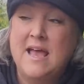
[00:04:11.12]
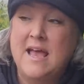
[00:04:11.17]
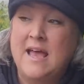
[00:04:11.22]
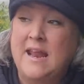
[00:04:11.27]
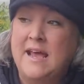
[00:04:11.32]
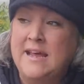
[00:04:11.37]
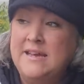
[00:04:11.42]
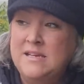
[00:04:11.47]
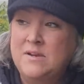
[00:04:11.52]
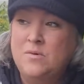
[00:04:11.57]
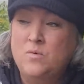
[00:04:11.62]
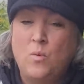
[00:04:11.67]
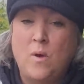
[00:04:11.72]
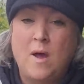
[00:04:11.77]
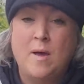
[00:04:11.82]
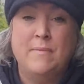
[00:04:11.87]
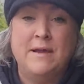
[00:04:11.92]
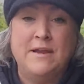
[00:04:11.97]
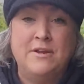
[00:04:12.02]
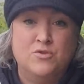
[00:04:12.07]
And I didn't
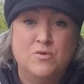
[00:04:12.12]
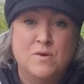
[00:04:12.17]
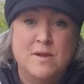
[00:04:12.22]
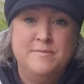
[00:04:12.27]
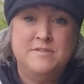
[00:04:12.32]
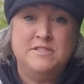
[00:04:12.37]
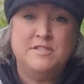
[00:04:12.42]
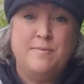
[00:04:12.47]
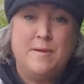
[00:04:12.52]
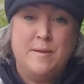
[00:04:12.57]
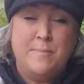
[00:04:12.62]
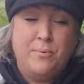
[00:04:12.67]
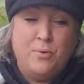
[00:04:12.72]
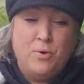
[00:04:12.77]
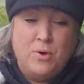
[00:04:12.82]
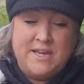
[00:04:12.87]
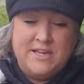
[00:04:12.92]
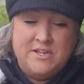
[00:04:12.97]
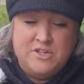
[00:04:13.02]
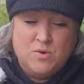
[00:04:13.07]
want my dreams to be
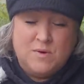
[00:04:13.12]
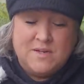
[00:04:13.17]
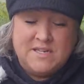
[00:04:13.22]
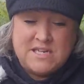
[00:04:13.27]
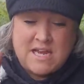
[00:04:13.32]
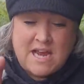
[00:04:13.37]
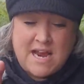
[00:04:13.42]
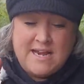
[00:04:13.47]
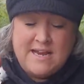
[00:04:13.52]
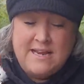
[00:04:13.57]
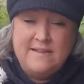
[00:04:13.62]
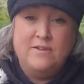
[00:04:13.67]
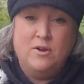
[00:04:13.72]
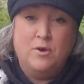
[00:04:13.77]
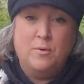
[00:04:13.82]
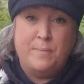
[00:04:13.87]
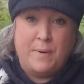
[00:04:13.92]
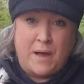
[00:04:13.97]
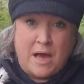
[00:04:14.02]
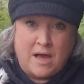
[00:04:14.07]
put into a tiny
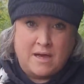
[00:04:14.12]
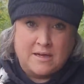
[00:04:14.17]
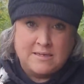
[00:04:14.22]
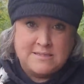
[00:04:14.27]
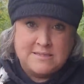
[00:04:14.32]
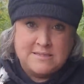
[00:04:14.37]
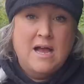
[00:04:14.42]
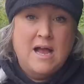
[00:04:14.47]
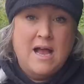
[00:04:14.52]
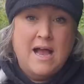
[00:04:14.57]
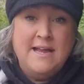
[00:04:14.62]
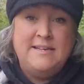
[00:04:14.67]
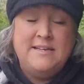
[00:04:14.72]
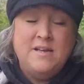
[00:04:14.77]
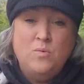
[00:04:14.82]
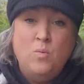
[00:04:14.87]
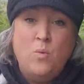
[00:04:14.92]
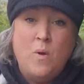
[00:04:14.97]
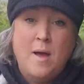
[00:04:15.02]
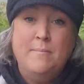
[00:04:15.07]
little box. I
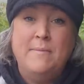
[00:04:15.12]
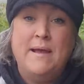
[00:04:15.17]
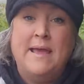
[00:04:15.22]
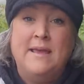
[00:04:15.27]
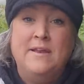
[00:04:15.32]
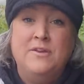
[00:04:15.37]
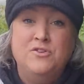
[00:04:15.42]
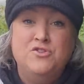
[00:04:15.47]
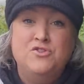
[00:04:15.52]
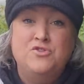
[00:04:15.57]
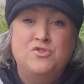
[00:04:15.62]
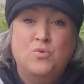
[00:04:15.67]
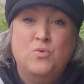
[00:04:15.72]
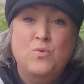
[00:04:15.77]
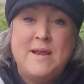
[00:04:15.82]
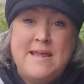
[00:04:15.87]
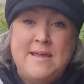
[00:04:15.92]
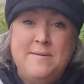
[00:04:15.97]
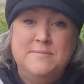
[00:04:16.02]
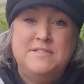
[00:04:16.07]
didn't want my
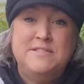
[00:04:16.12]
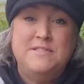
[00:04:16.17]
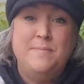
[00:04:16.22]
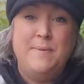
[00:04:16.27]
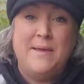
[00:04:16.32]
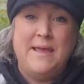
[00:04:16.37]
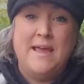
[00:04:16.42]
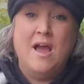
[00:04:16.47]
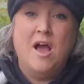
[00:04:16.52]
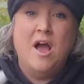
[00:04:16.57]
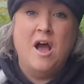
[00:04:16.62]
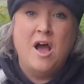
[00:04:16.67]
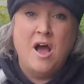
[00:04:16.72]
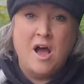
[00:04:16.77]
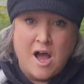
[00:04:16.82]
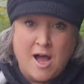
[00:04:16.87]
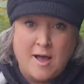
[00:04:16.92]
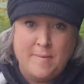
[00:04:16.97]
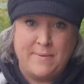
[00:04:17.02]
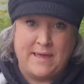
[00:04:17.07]
dreams to be a
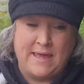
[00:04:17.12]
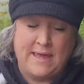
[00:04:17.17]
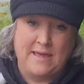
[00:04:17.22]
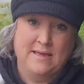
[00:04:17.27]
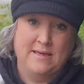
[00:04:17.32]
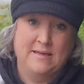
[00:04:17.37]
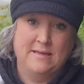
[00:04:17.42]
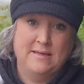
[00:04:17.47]
hobby.